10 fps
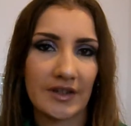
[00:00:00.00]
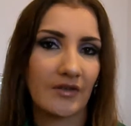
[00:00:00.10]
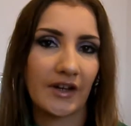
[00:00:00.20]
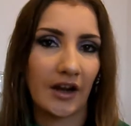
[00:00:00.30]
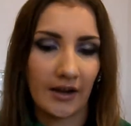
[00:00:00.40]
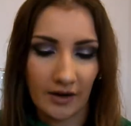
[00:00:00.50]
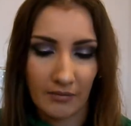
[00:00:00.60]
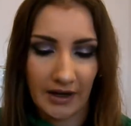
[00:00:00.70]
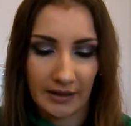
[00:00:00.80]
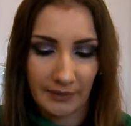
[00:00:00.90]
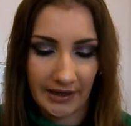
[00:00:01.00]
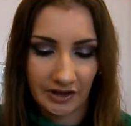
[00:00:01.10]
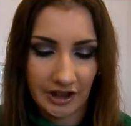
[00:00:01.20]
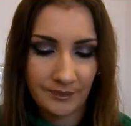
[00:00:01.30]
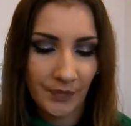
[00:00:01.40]
silvery highlight on my
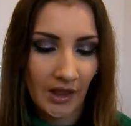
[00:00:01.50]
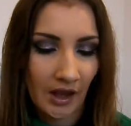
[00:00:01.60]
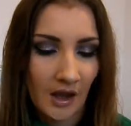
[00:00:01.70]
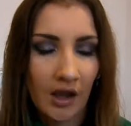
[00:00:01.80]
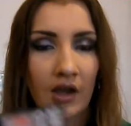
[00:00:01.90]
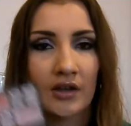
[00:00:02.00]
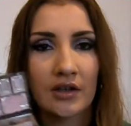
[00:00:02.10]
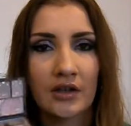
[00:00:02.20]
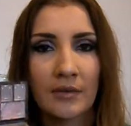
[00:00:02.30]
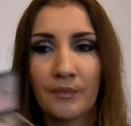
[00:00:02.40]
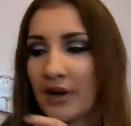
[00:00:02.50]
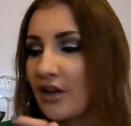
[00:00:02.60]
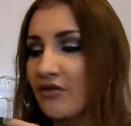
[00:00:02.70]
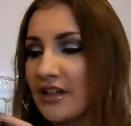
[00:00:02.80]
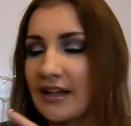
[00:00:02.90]
complexion. But I
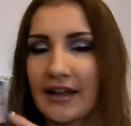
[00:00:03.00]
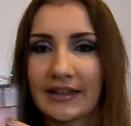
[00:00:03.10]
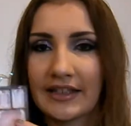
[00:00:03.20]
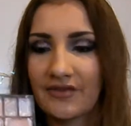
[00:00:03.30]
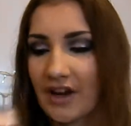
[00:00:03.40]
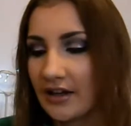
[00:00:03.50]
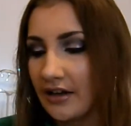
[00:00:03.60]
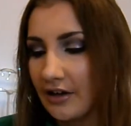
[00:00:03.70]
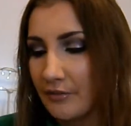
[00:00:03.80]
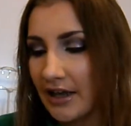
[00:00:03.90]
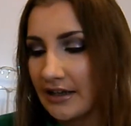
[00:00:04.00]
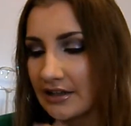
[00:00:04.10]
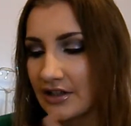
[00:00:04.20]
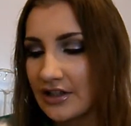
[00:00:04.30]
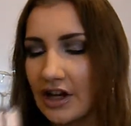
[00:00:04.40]
really like this franken I've made.
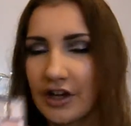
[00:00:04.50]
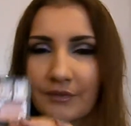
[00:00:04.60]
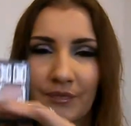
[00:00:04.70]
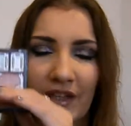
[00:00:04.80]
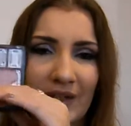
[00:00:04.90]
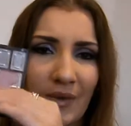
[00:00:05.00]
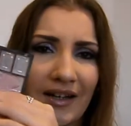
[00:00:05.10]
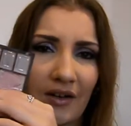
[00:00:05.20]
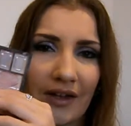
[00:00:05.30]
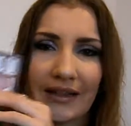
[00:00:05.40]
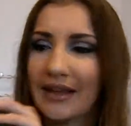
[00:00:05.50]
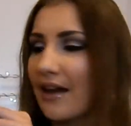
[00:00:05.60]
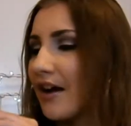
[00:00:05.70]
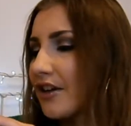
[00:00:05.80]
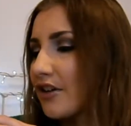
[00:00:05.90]
So there's quite a lot in there.
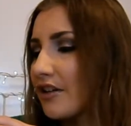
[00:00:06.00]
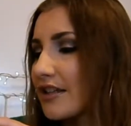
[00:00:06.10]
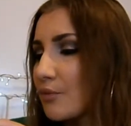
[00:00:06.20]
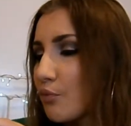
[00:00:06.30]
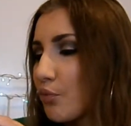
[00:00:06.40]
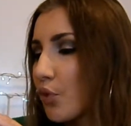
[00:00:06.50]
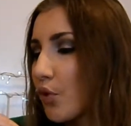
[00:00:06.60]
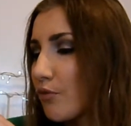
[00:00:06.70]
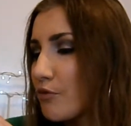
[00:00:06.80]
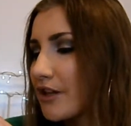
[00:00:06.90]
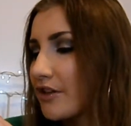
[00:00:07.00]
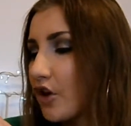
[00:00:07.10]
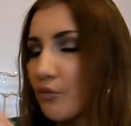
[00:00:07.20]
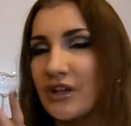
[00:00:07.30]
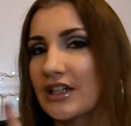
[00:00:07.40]
I don't know. This will probably
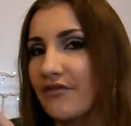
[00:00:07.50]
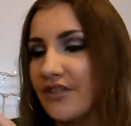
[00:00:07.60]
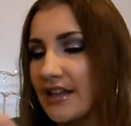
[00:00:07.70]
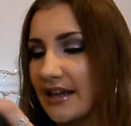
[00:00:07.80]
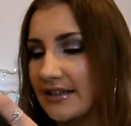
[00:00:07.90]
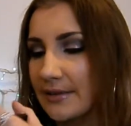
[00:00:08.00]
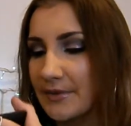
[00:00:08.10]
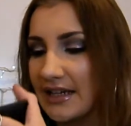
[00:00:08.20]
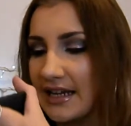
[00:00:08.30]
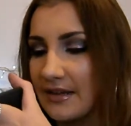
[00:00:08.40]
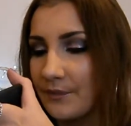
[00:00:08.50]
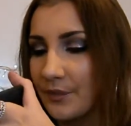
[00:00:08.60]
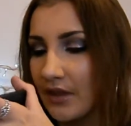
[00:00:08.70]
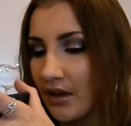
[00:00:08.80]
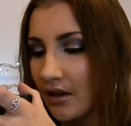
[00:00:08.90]
not be done for the next update.
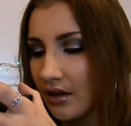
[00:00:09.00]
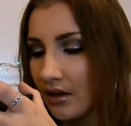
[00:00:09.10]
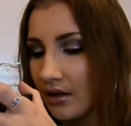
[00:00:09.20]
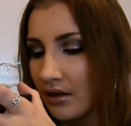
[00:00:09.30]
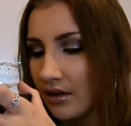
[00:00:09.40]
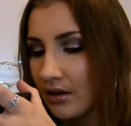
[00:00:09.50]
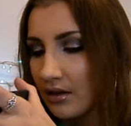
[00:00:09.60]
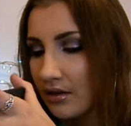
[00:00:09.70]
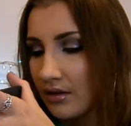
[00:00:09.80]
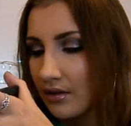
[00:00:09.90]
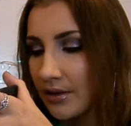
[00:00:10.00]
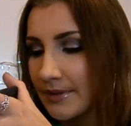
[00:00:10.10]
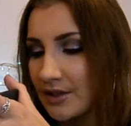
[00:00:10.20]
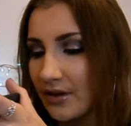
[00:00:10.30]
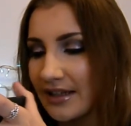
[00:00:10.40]
Although
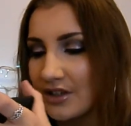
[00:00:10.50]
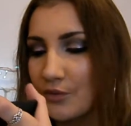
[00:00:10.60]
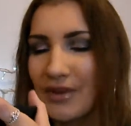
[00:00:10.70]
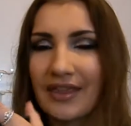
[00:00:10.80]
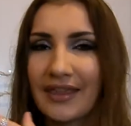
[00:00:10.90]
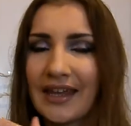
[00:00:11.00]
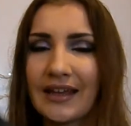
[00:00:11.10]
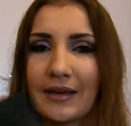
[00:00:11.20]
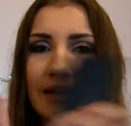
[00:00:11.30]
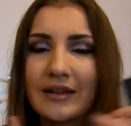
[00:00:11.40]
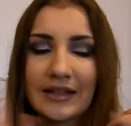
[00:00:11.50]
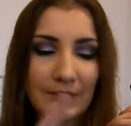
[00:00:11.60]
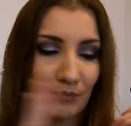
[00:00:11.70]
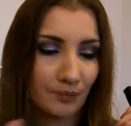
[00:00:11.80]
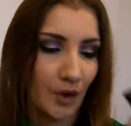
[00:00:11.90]
it's not like super thick. This
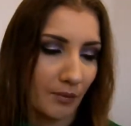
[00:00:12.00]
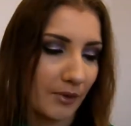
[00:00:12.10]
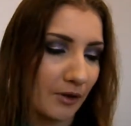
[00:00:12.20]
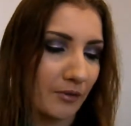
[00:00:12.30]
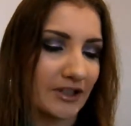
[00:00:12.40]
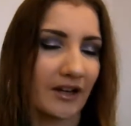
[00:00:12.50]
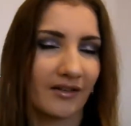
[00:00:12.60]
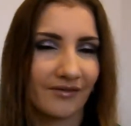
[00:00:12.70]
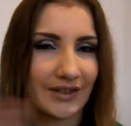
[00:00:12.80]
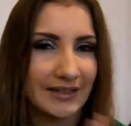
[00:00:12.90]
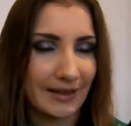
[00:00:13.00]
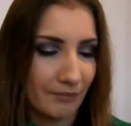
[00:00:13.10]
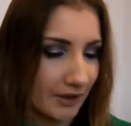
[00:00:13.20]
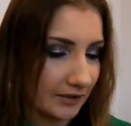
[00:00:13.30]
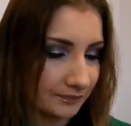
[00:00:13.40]
probably will be done for December.